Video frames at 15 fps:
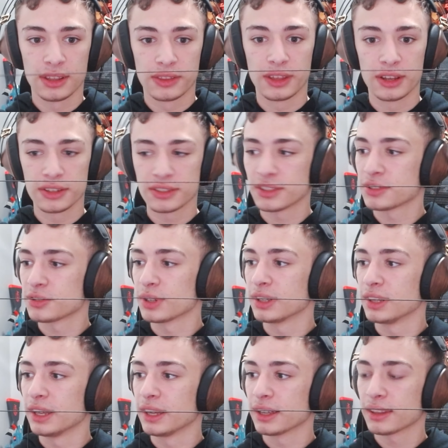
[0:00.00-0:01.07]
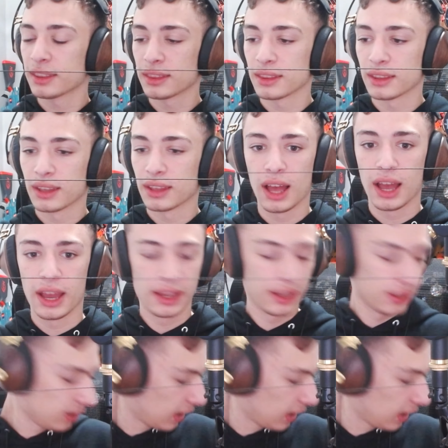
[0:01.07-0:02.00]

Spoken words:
There's the string length. I